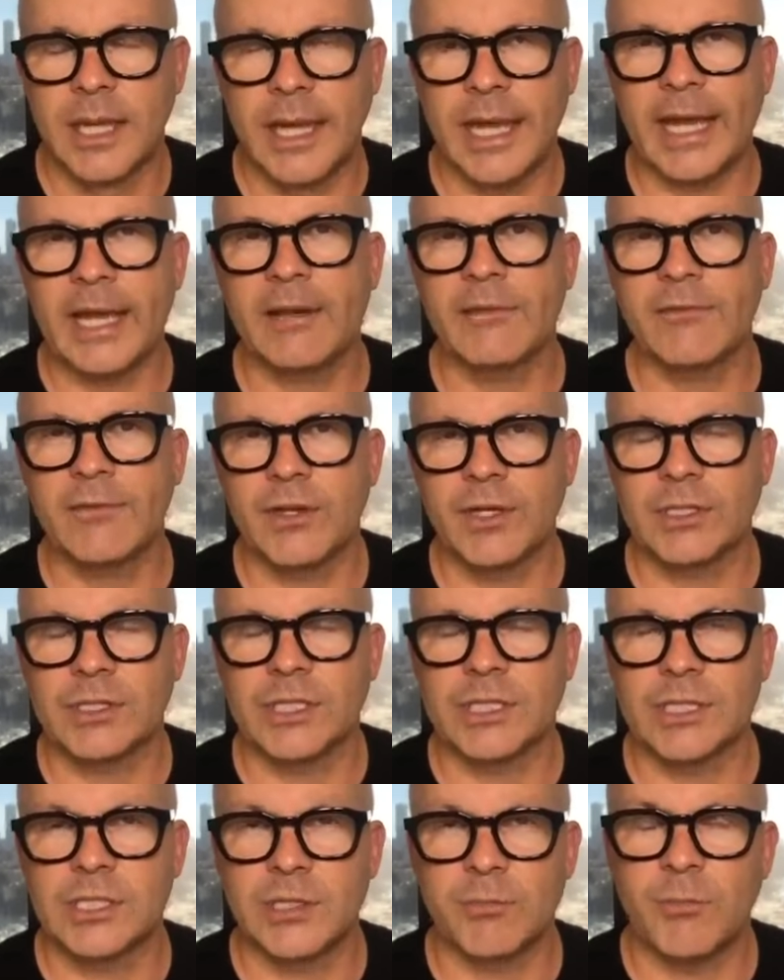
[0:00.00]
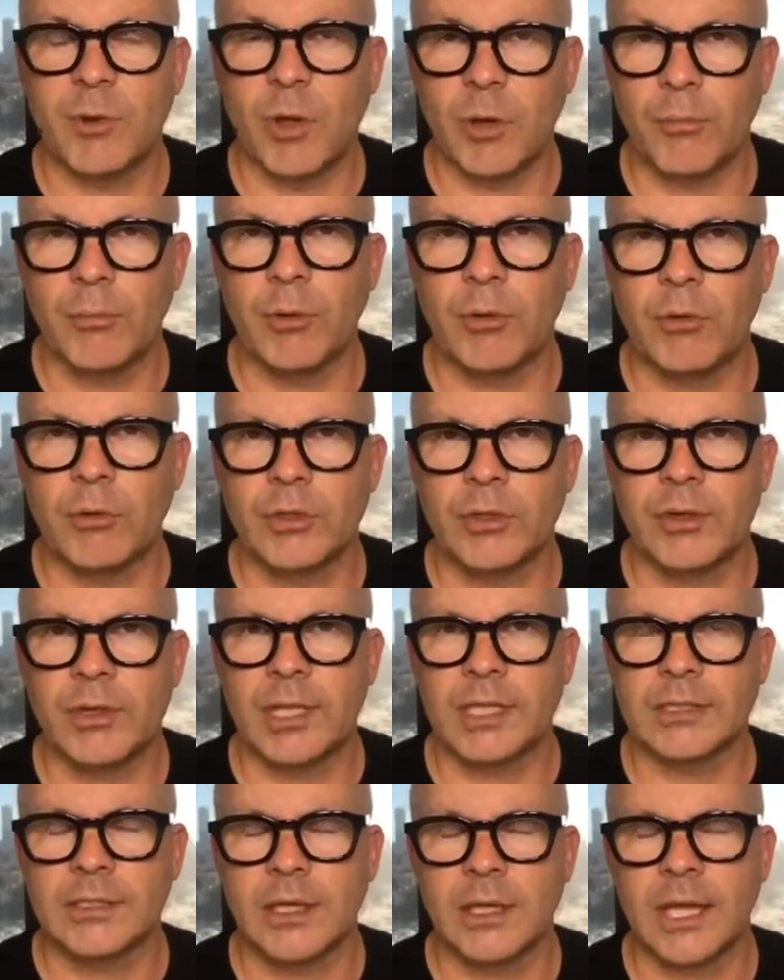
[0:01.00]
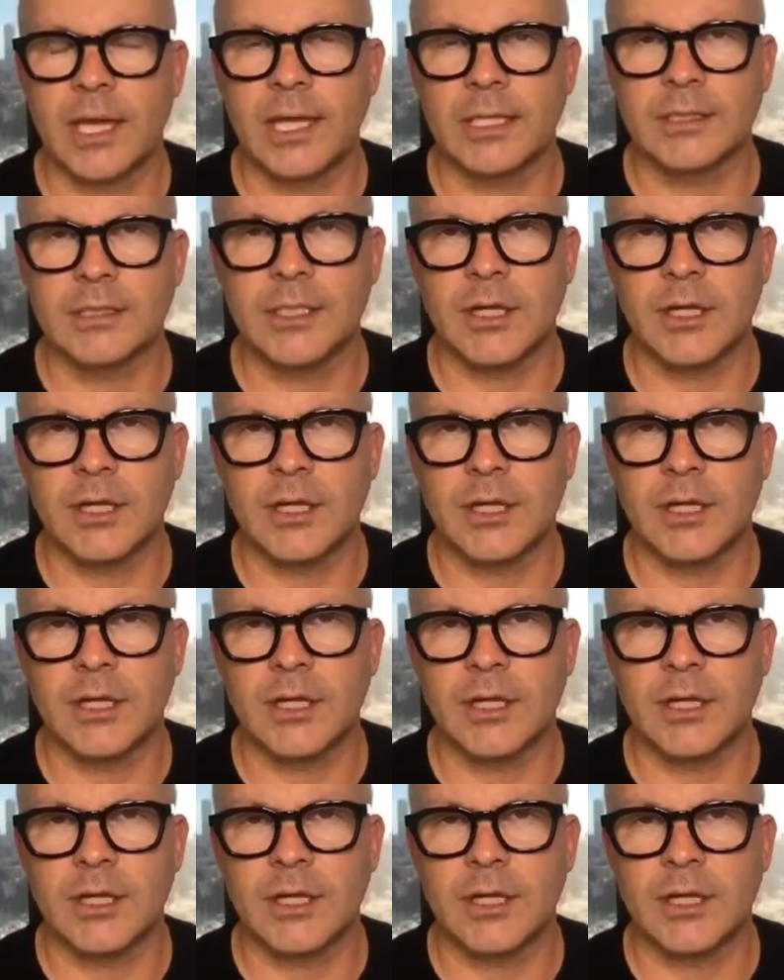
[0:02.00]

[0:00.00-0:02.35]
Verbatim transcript: and versus the bond board and things like that.